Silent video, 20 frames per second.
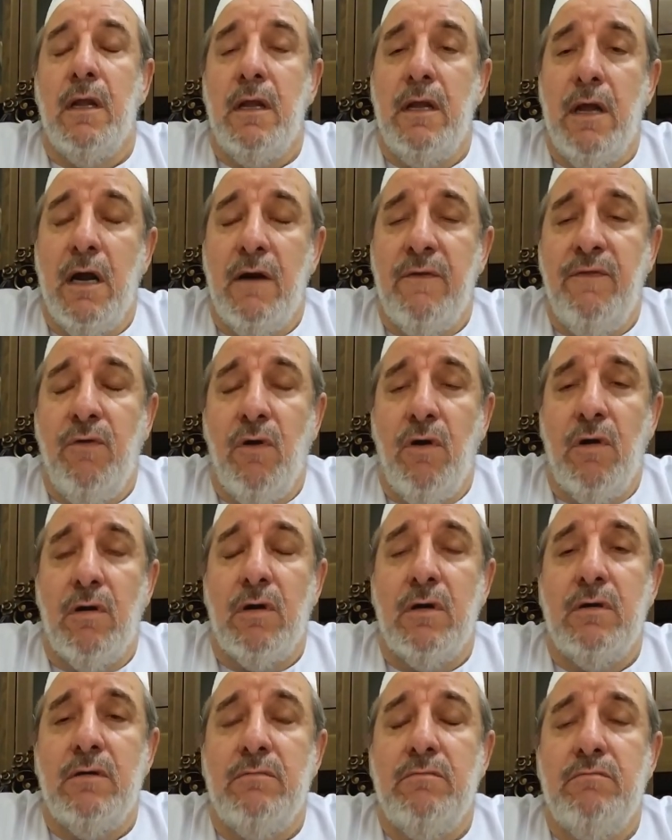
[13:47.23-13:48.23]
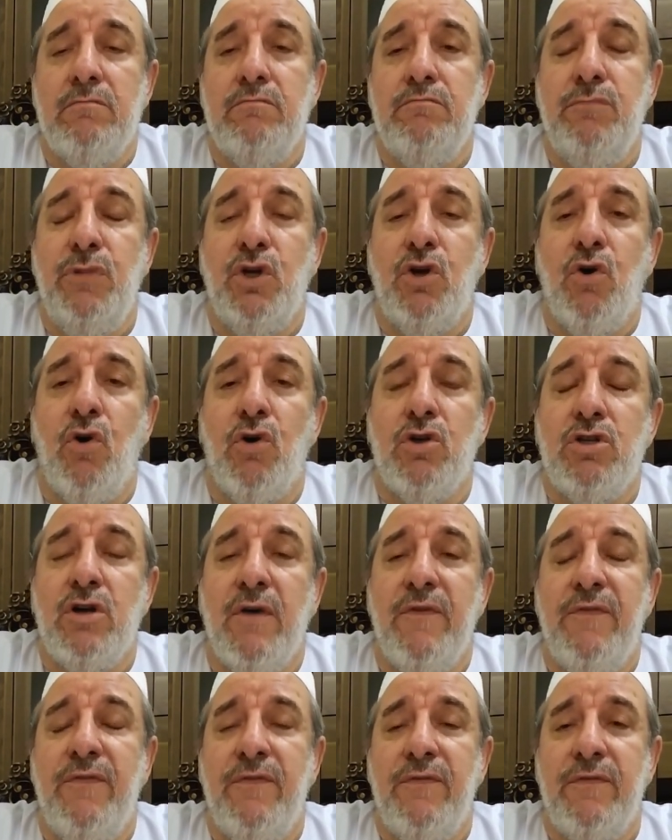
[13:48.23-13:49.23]
Therefore, because
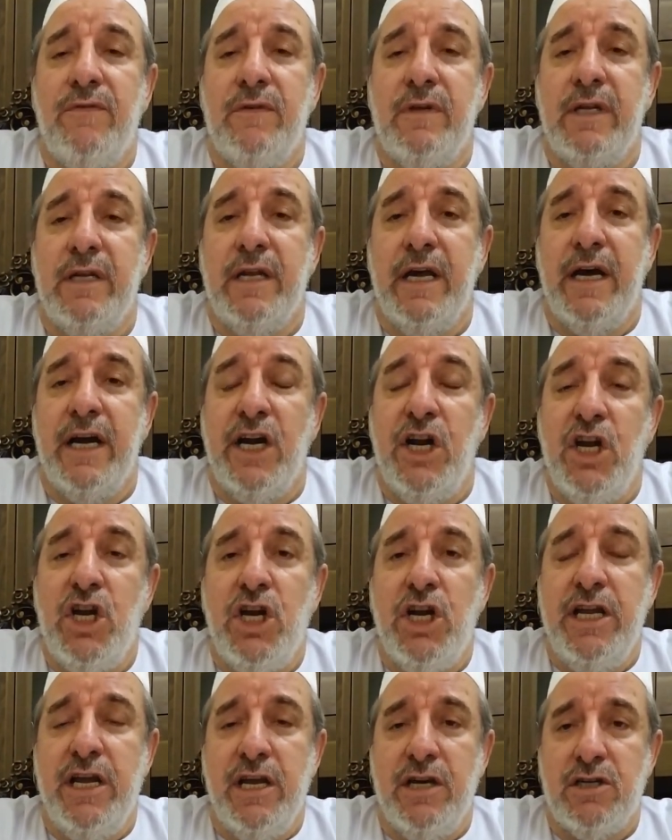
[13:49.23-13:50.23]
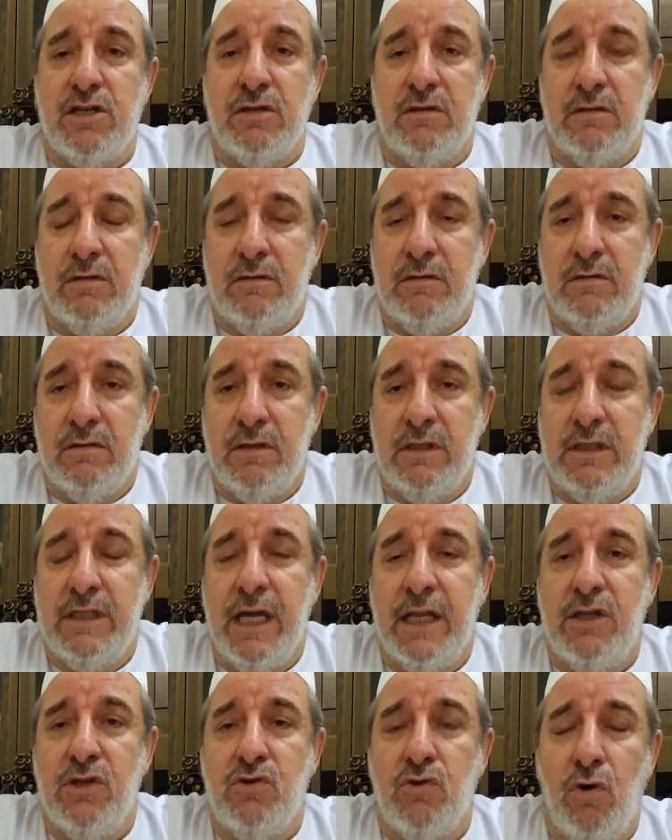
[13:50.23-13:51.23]
of the recreation
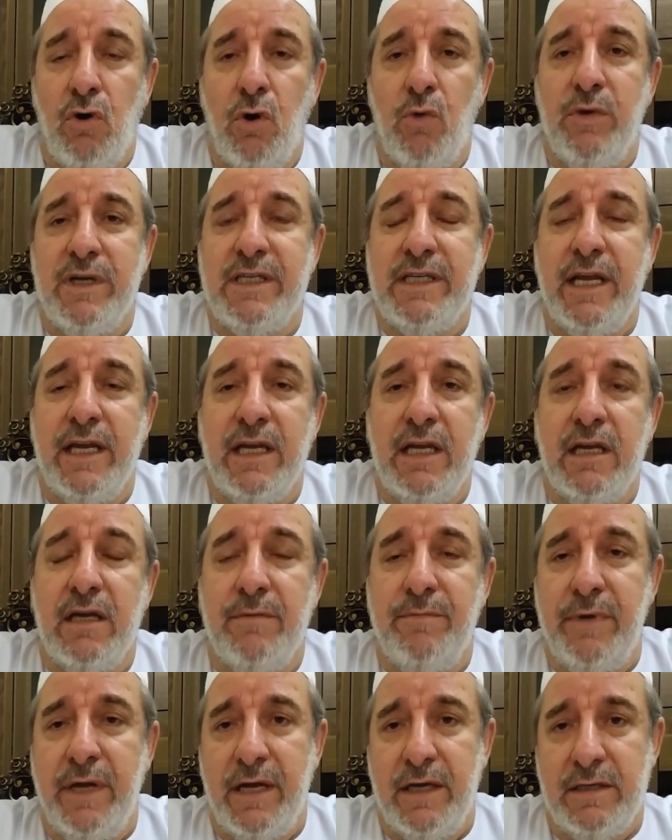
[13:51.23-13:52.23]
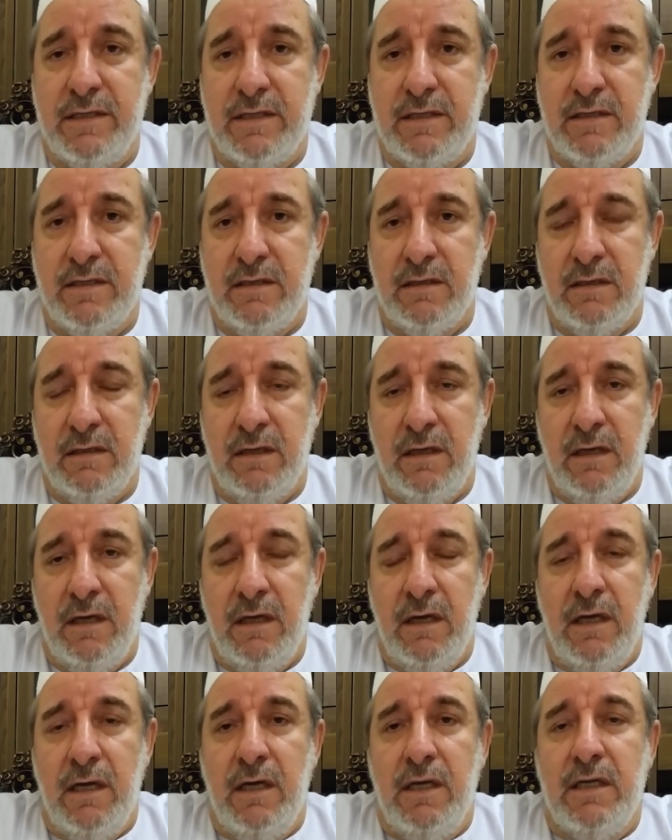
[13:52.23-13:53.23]
that is always taking place,
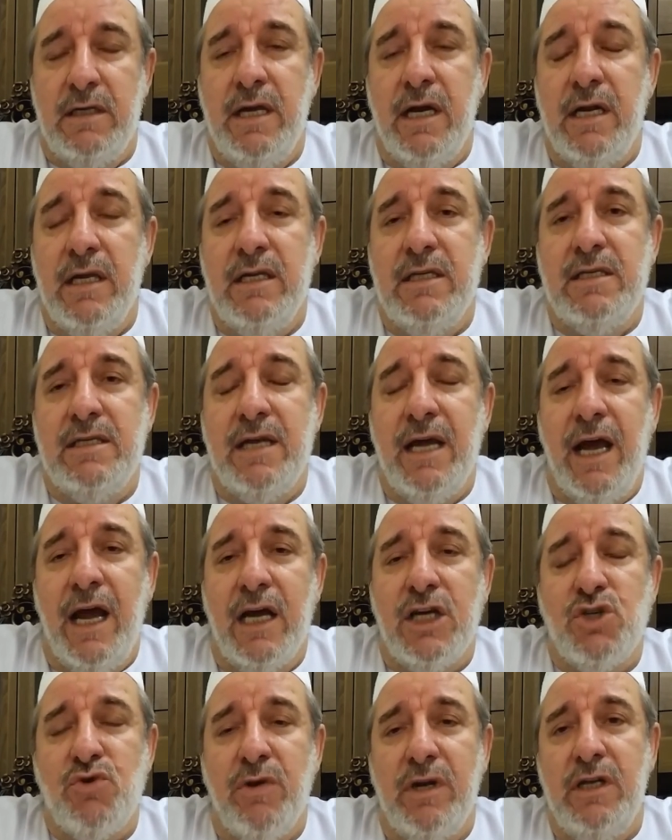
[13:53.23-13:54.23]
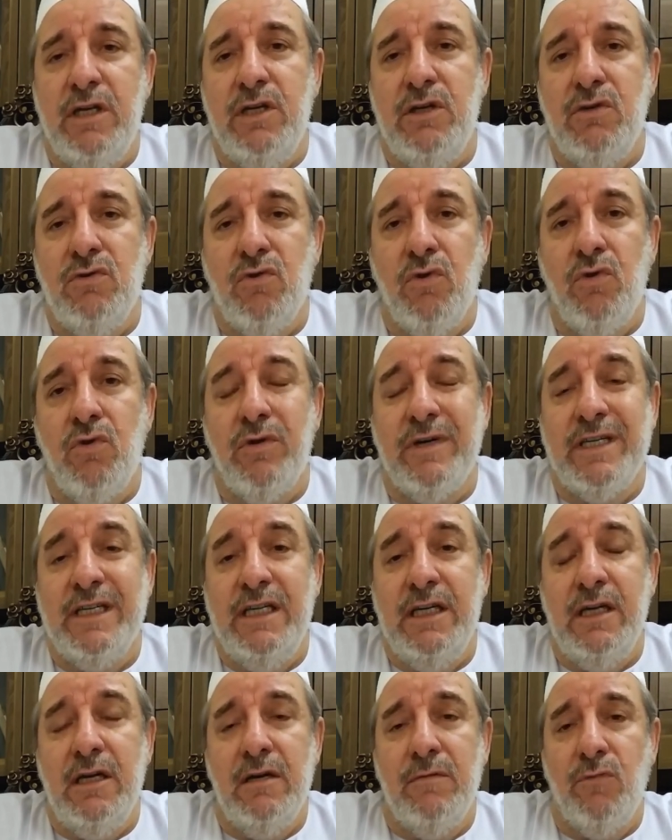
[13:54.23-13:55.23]
there is actually no
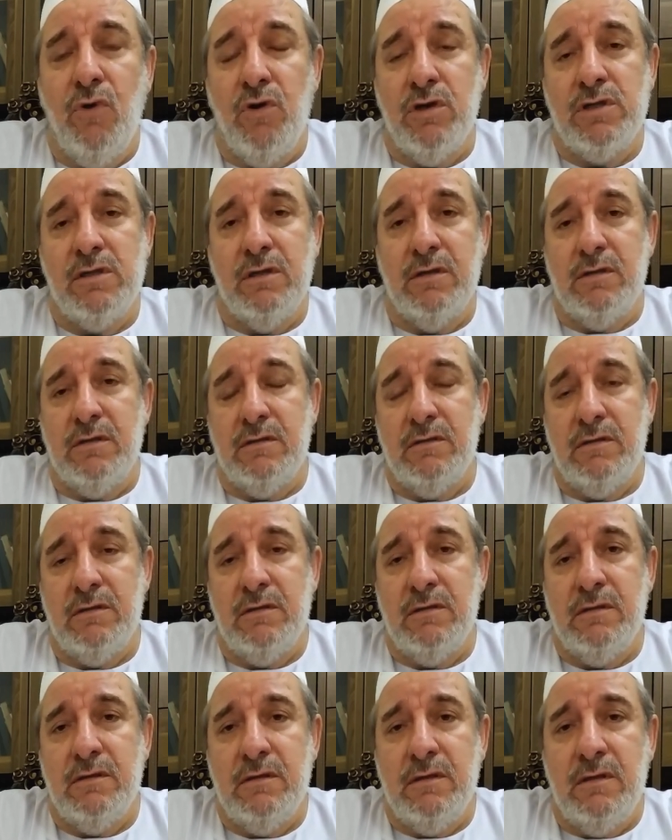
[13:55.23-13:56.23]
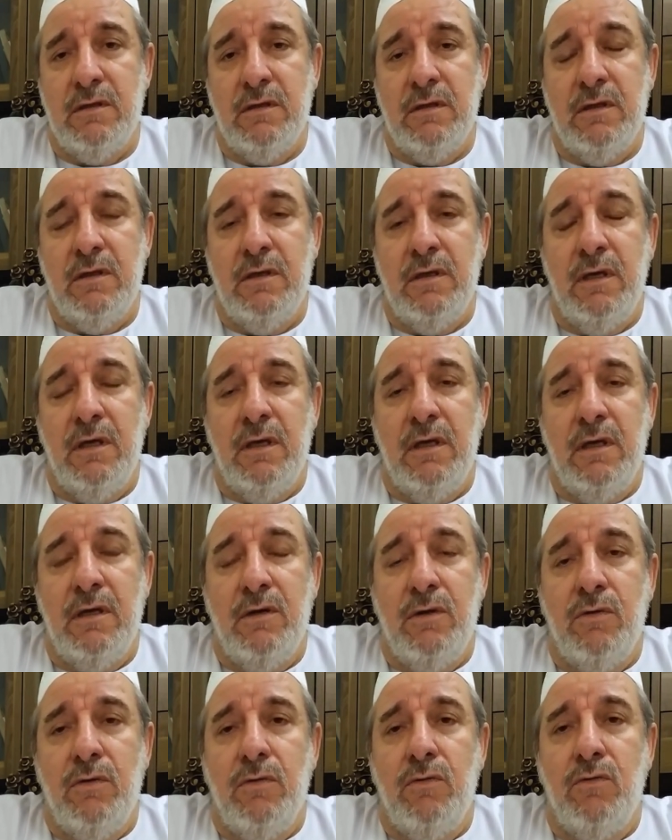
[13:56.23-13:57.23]
real motion,
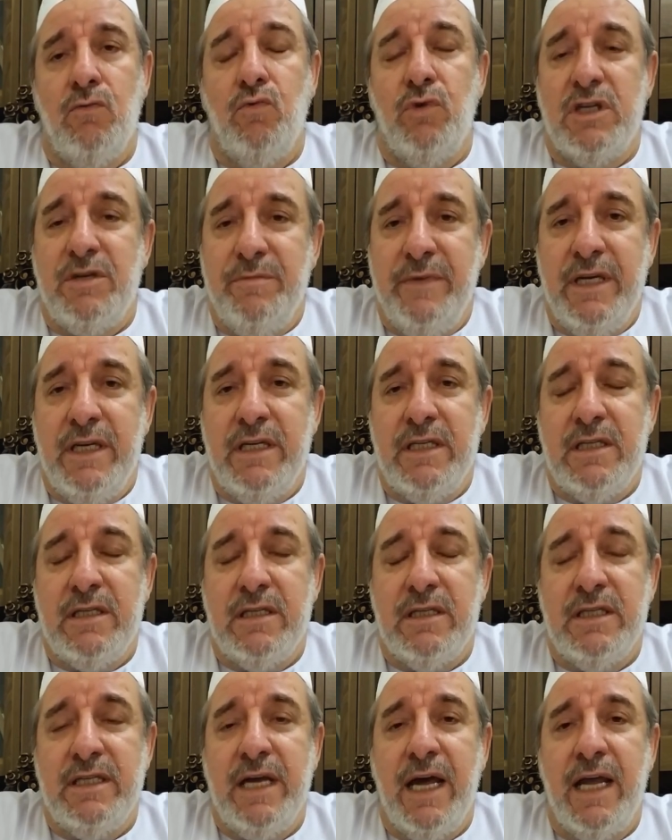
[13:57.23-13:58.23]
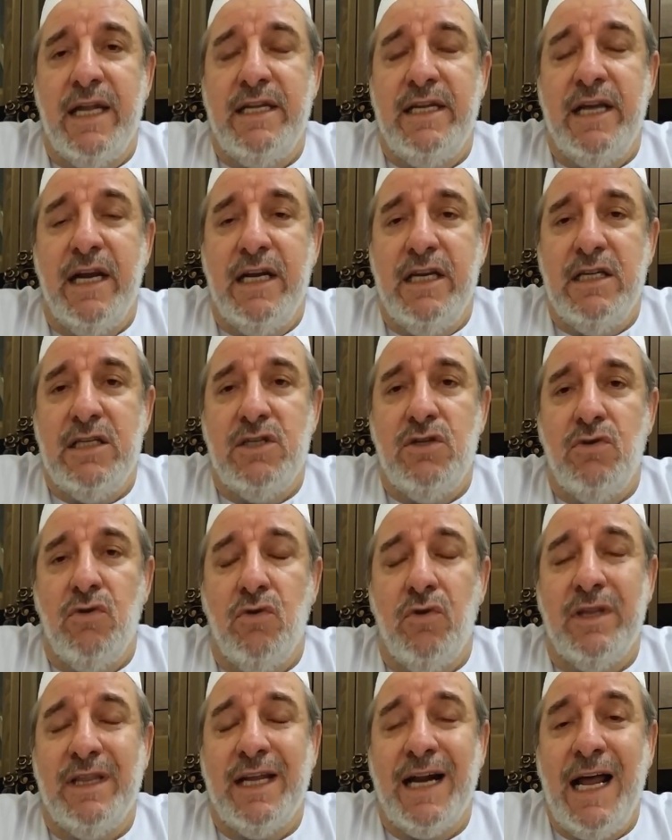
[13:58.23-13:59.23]
which means that there is
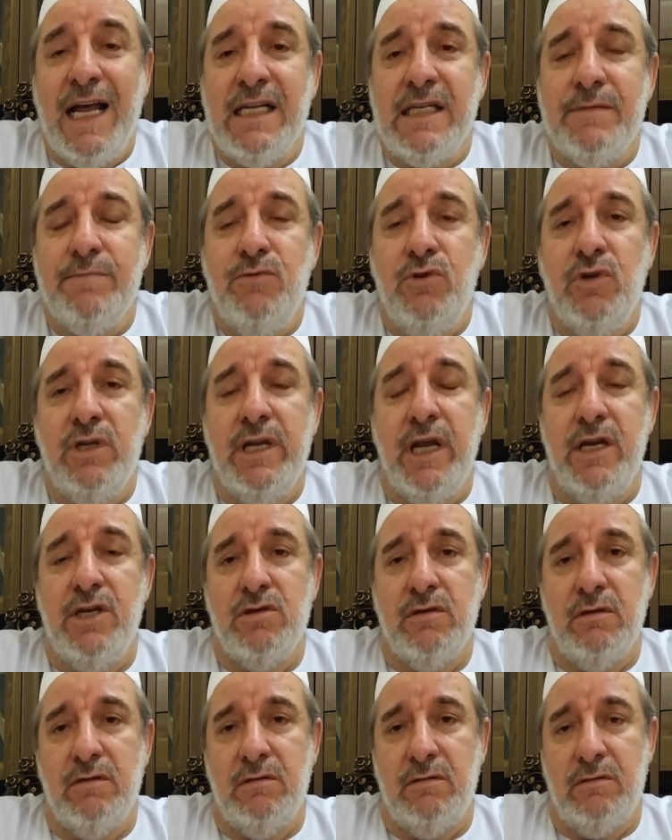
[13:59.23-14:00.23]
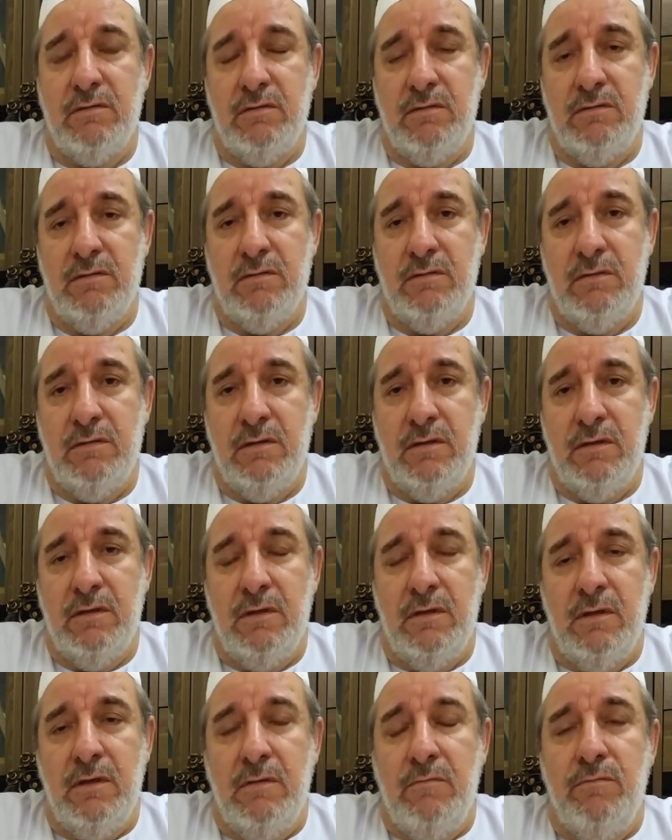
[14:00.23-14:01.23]
no transmutation
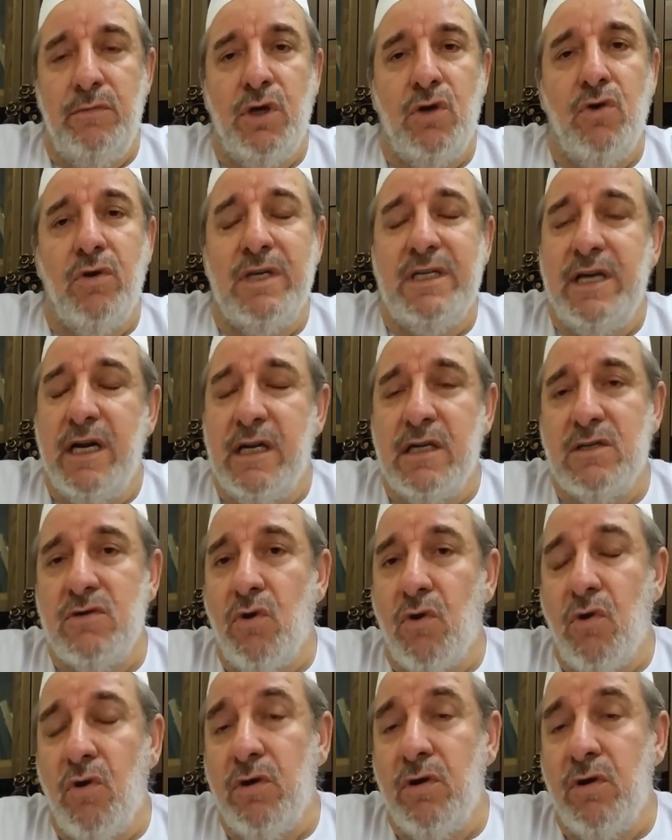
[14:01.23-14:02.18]
because there is no